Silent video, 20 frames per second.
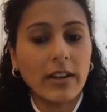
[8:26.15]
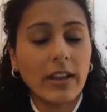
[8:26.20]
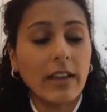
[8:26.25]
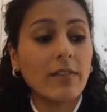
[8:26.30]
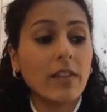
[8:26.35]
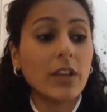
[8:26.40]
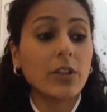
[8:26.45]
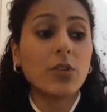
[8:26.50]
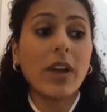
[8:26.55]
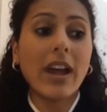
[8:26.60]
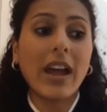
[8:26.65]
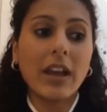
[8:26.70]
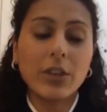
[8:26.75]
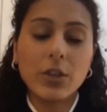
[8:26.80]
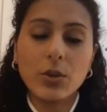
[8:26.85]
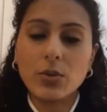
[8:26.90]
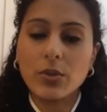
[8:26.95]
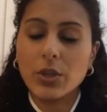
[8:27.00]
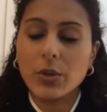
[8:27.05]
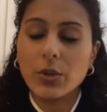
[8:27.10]
and then
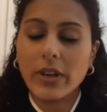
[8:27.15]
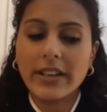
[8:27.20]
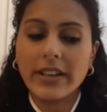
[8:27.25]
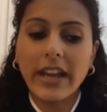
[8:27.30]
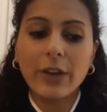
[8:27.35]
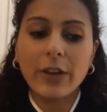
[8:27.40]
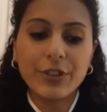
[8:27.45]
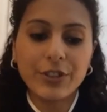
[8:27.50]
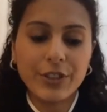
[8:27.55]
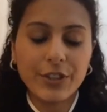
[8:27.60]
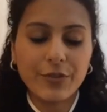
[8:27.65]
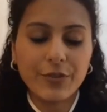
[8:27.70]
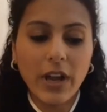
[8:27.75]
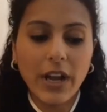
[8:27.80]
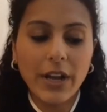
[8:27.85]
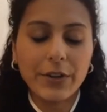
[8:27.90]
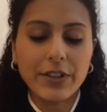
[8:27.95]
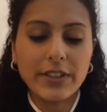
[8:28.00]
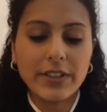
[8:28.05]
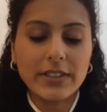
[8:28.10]
you encounter the
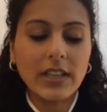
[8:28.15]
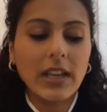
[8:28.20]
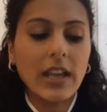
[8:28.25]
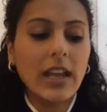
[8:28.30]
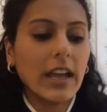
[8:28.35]
virus,